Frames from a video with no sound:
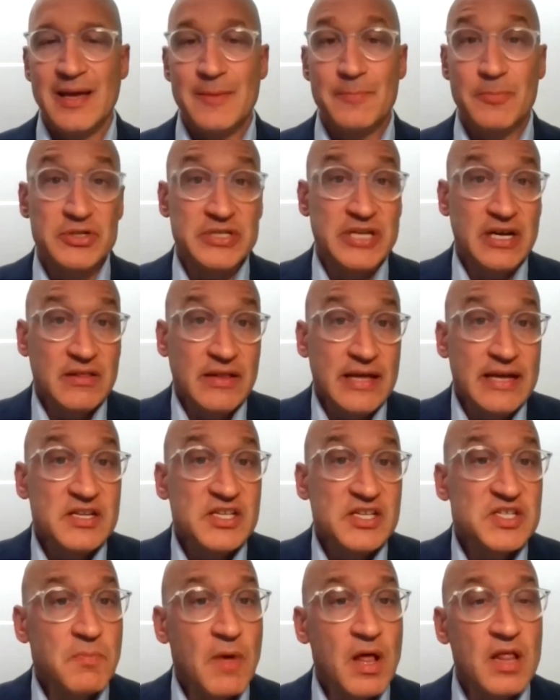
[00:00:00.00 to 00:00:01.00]
particularly into
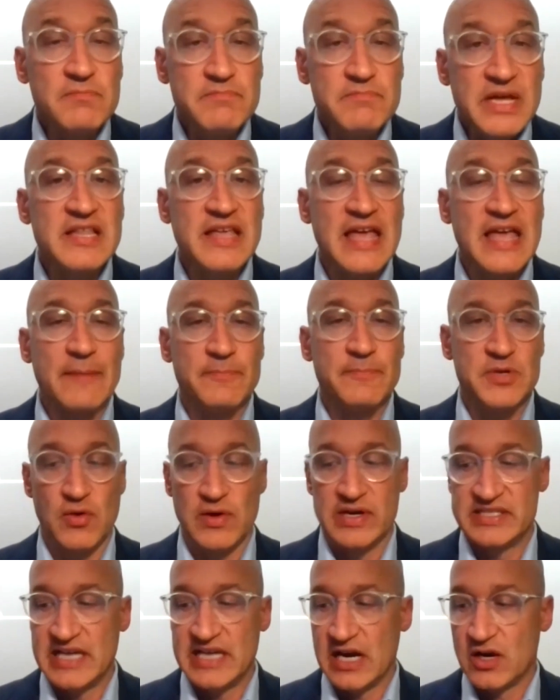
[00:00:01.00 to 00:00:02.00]
small and mid-cap
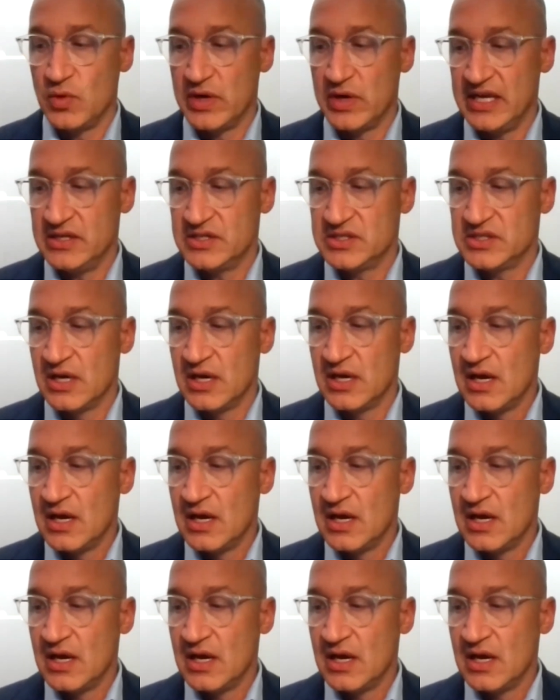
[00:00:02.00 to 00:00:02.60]
U.S. equities.